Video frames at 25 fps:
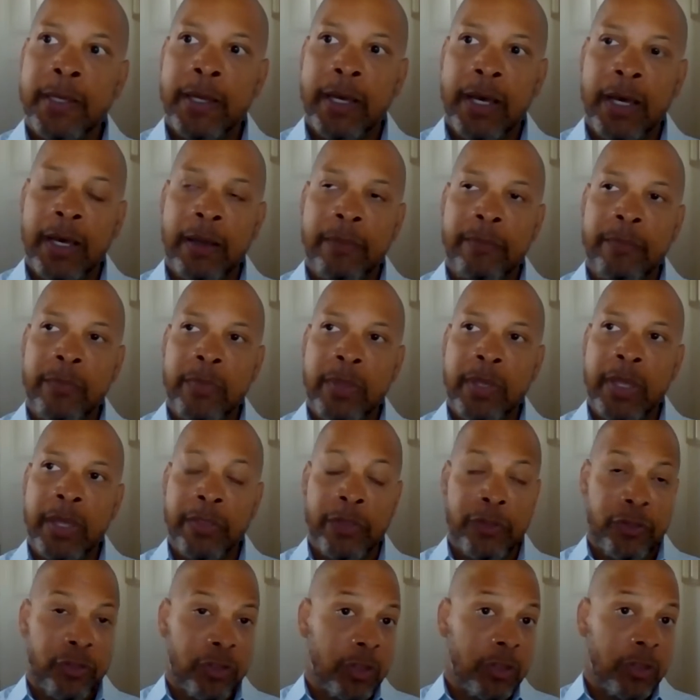Now,
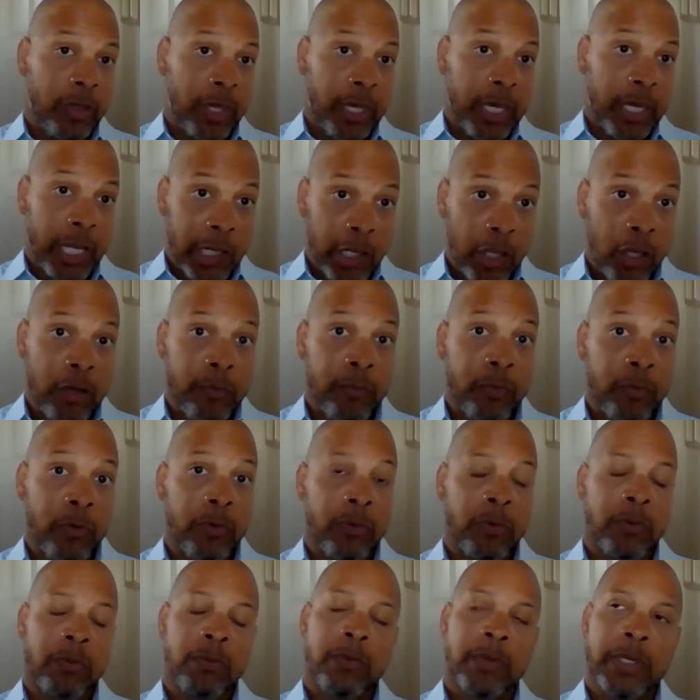this is a
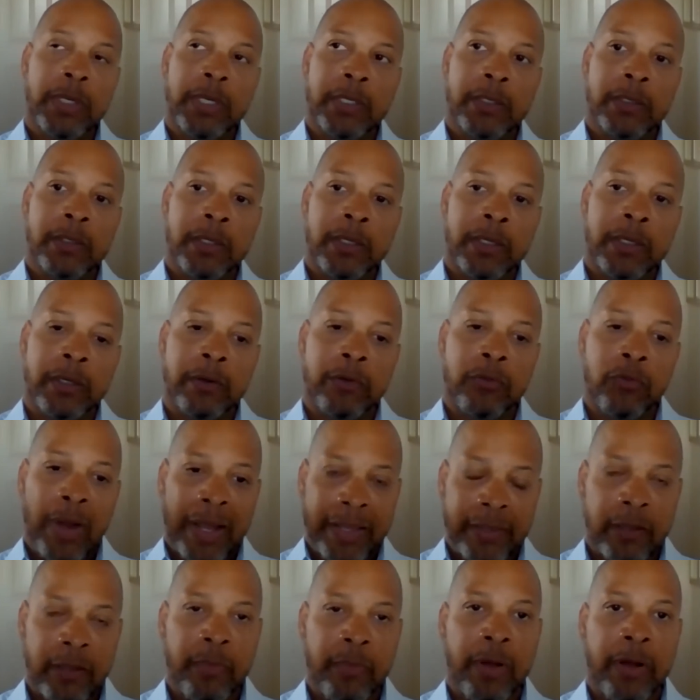global
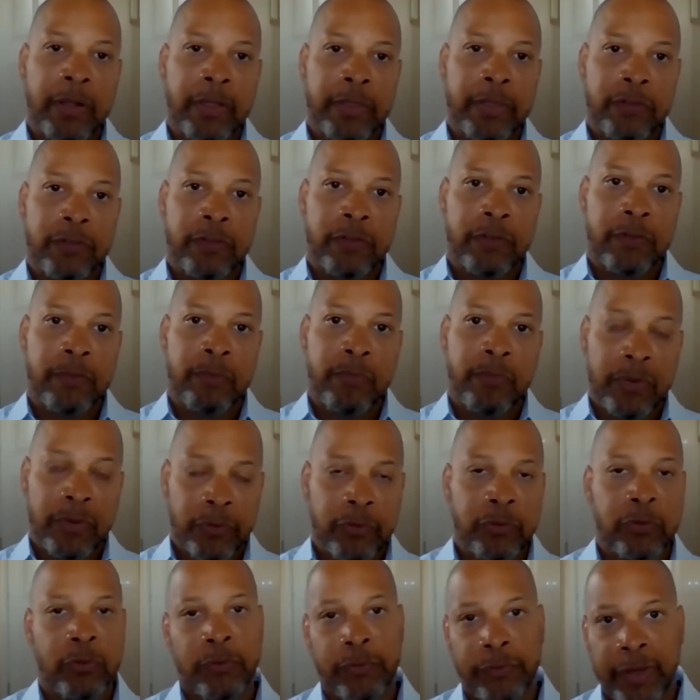randomized
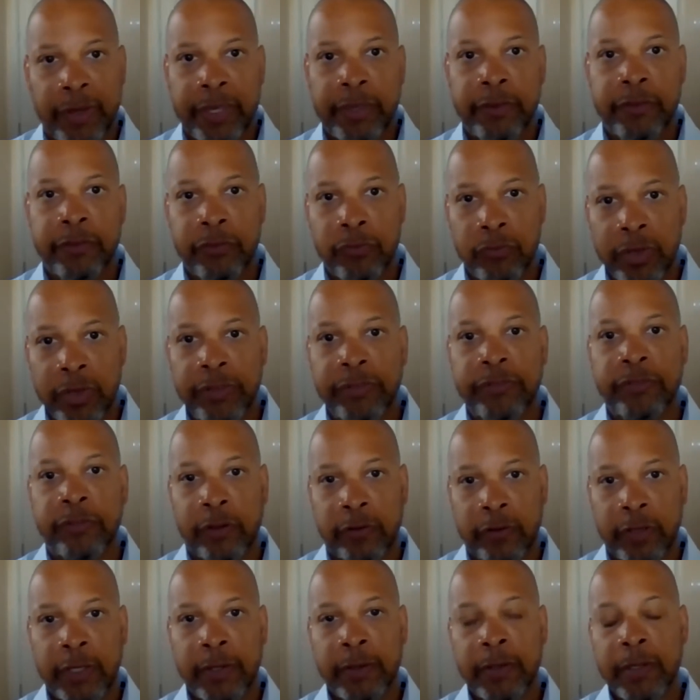pivotal phase 3
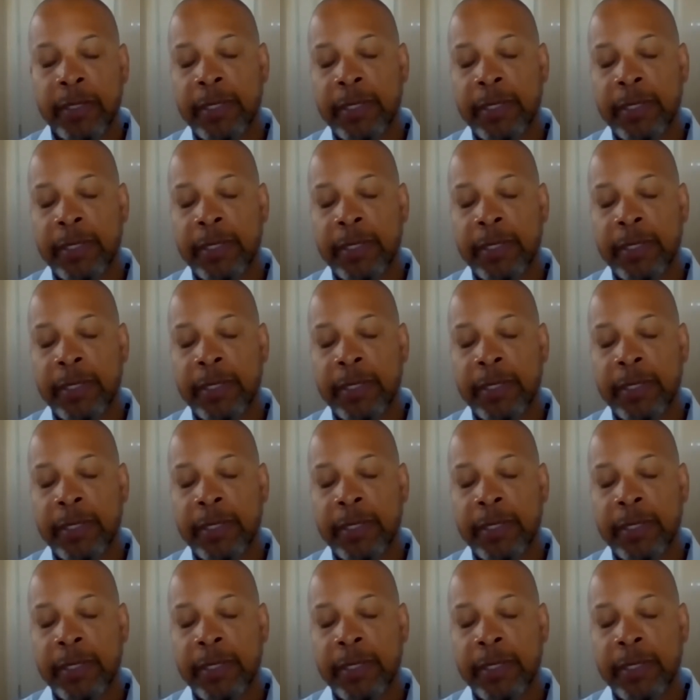study